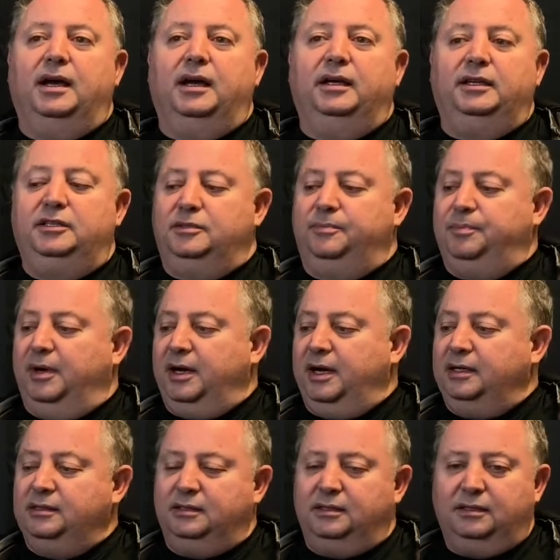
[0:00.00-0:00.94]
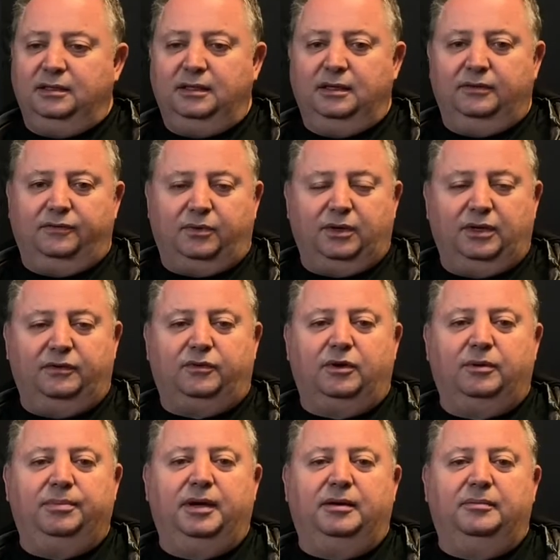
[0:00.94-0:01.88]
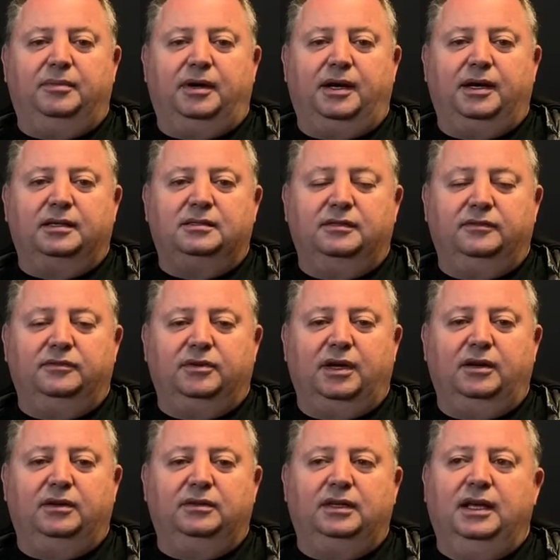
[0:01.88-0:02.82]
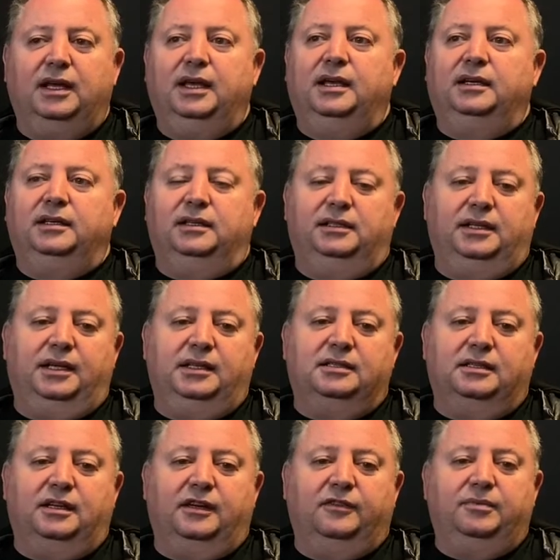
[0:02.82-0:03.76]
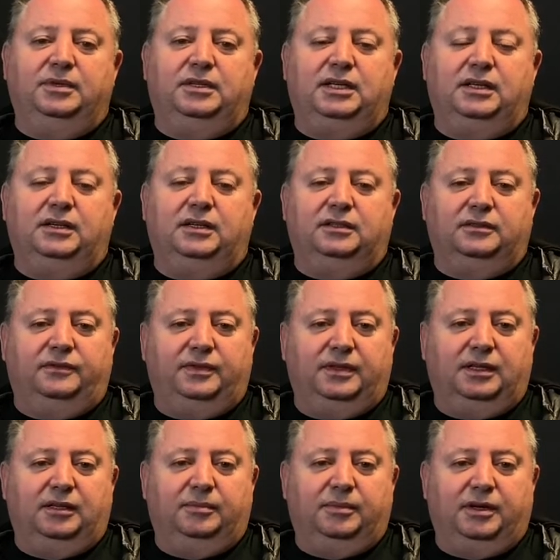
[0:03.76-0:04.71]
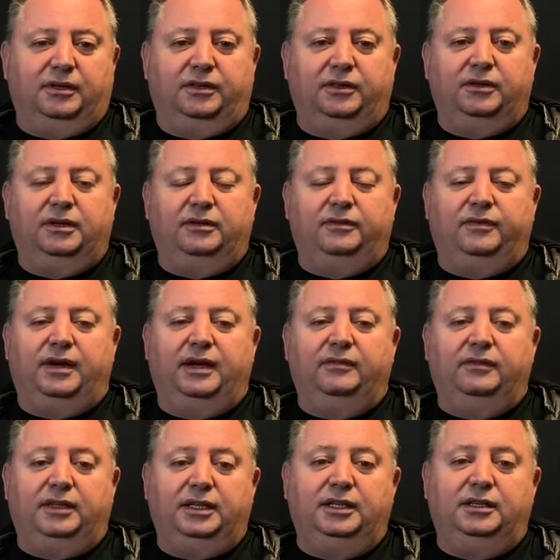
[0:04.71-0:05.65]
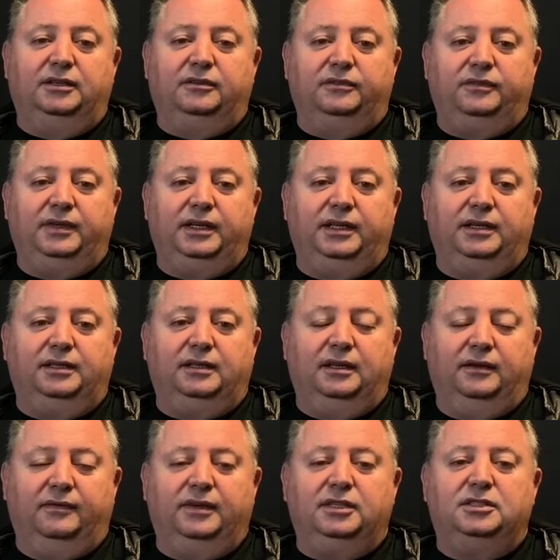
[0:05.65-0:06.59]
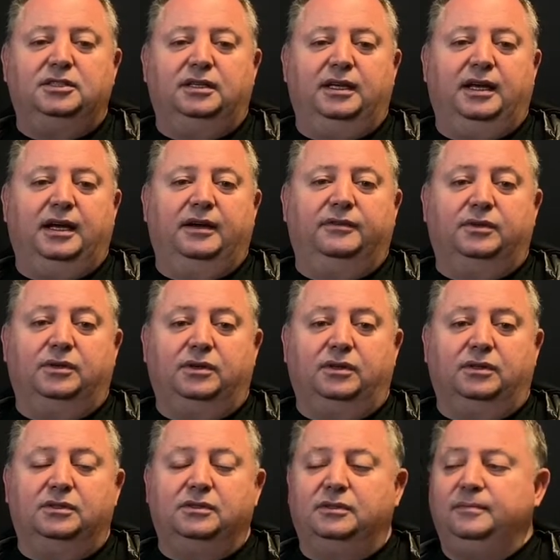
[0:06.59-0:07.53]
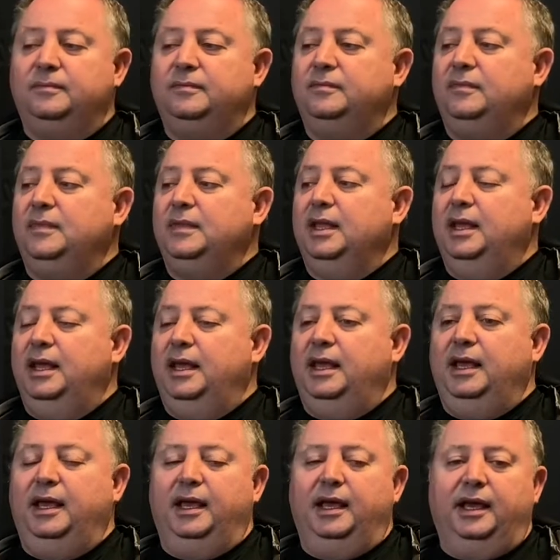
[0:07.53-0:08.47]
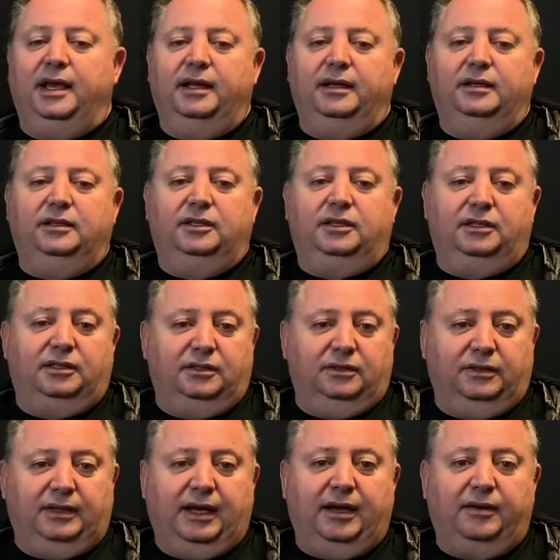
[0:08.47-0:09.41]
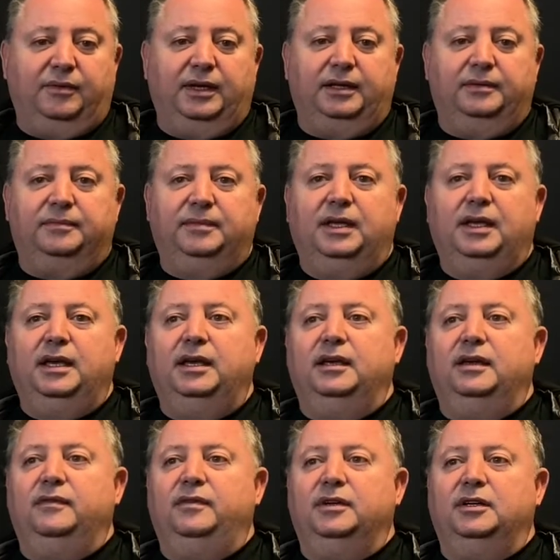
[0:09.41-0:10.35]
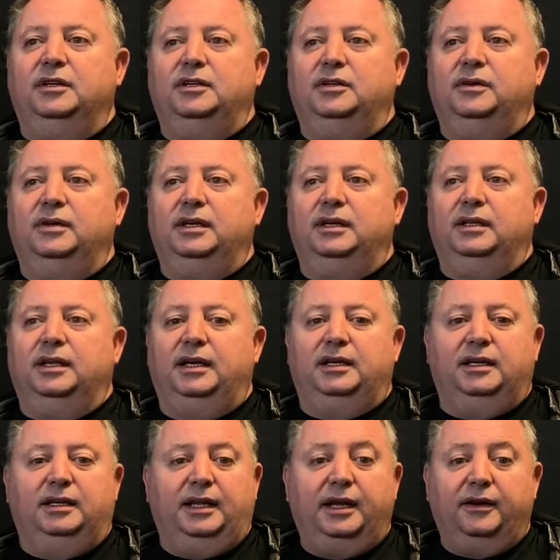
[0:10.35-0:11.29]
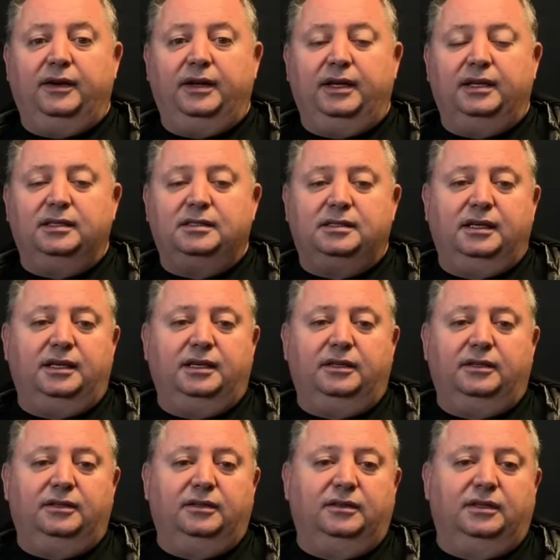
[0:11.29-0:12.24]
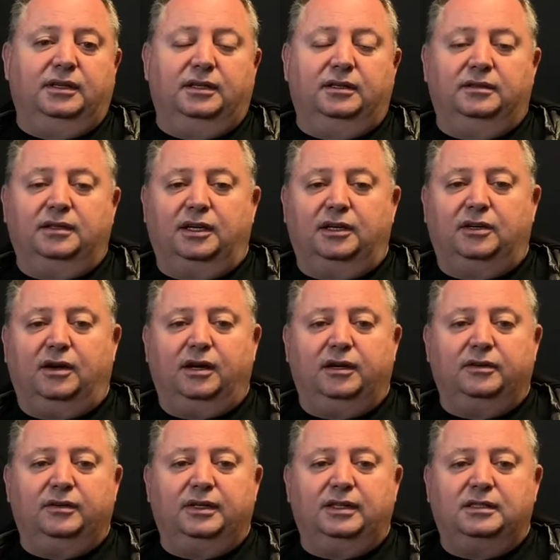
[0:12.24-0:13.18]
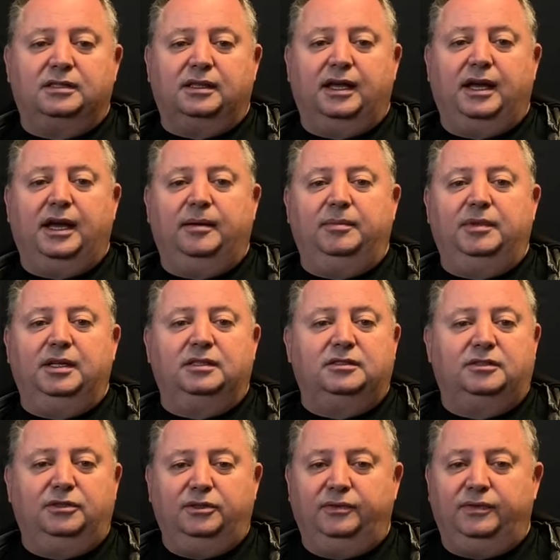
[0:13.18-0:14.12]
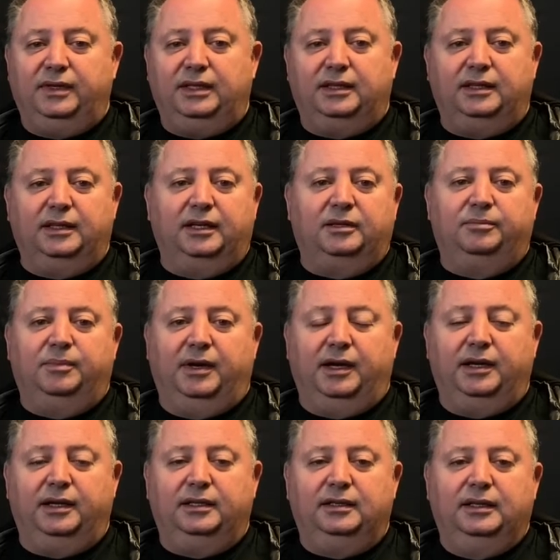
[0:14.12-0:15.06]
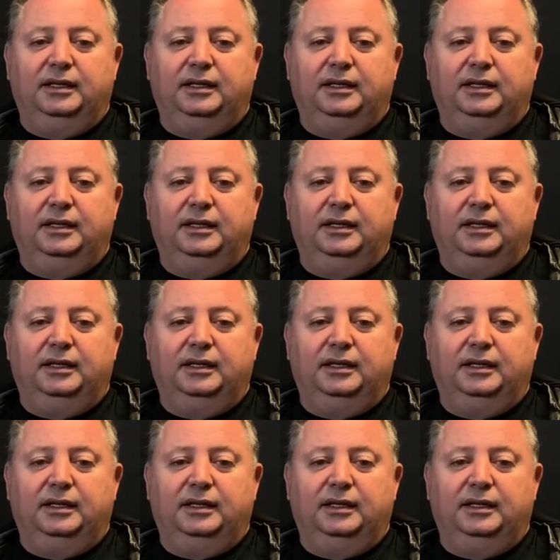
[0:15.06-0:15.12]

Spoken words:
Each box, a 44-pound box of grout, contains enough material to fill about 35 lineal feet of 1.5-inch holes, and you can do it that way. If you're doing like an area, say you're doing a concrete slab that's 2 feet thick by